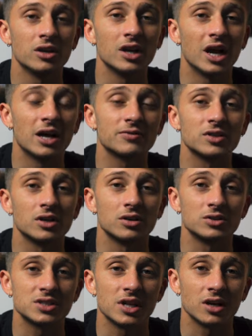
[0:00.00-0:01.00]
You have to
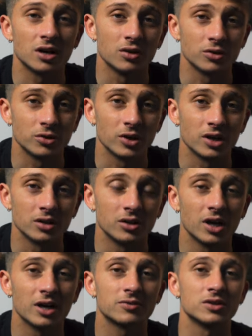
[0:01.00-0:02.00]
understand color grading.
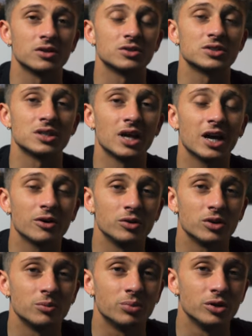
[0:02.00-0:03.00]
You have to understand how
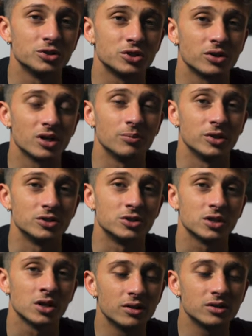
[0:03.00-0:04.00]
you could push your
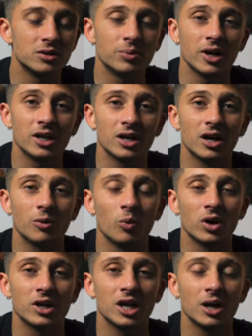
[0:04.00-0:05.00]
image. Depending on
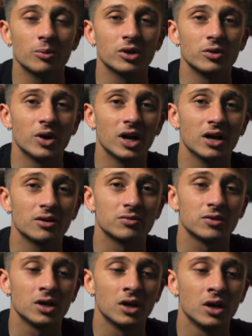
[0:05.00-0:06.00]
what camera you
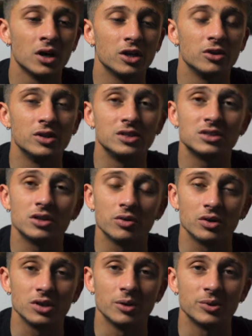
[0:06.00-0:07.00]
have, you need to know
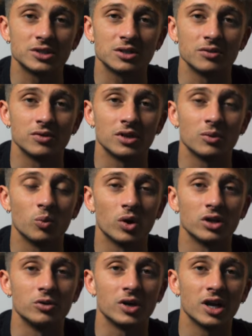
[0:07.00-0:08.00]
the limits of it and
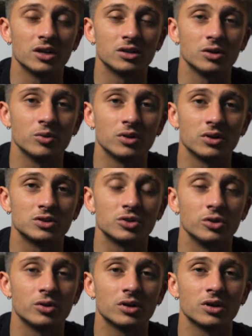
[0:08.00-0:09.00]
what you can do with it
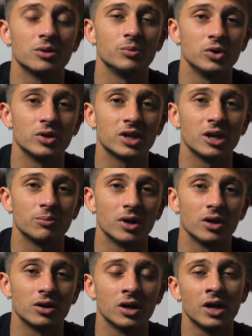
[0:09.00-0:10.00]
so you can communicate
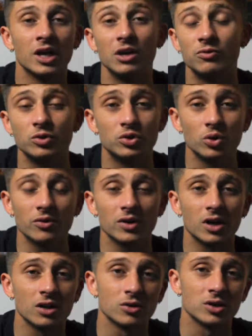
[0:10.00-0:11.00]
better. If you do have a
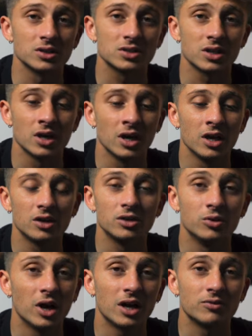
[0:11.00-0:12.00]
colorist,
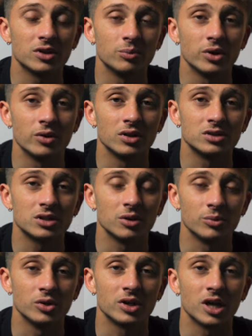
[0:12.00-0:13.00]
you have the ability to
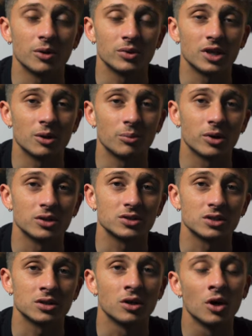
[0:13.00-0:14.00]
communicate with that
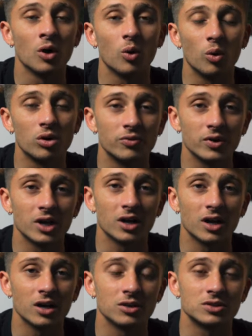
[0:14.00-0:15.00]
person. Or if you get
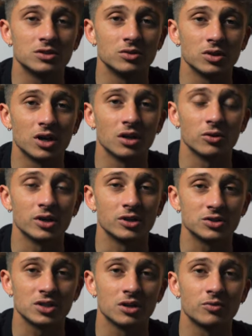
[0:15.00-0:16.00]
hired to do the coloring
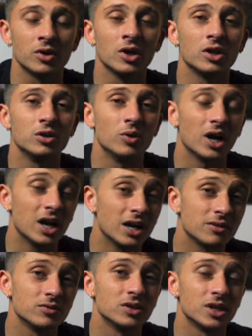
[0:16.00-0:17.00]
yourself, you
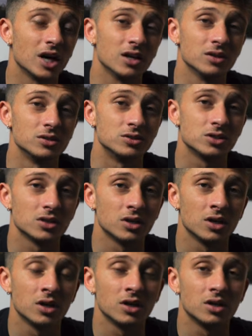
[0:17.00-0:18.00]
have the knowledge
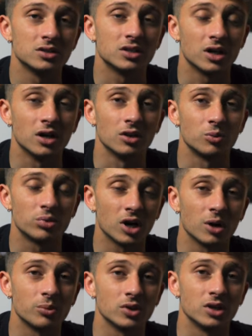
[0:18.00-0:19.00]
to color
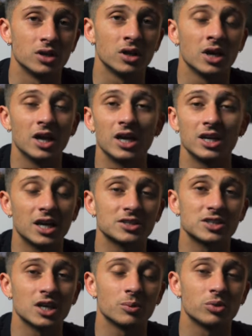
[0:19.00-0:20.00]
properly. And not
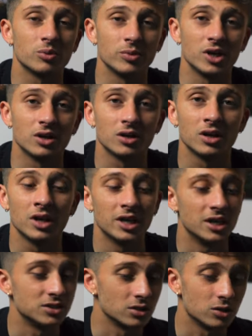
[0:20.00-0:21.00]
saying Premiere
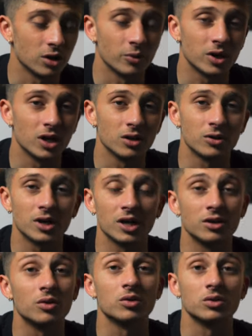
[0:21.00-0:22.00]
isn't great with coloring. I
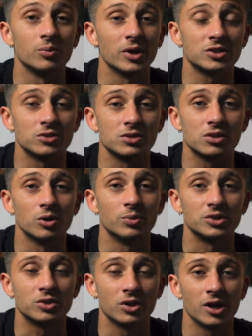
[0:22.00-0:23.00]
know the Lumetri scope
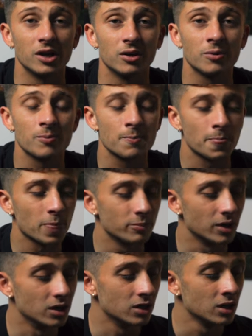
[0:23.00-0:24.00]
is great,
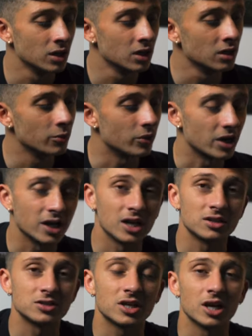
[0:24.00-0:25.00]
but when I
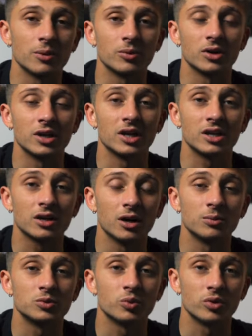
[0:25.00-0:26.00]
got this camera, it
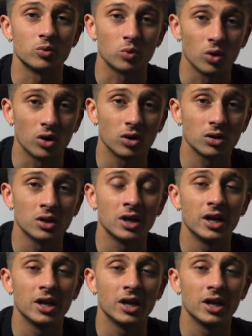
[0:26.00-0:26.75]
comes with RAW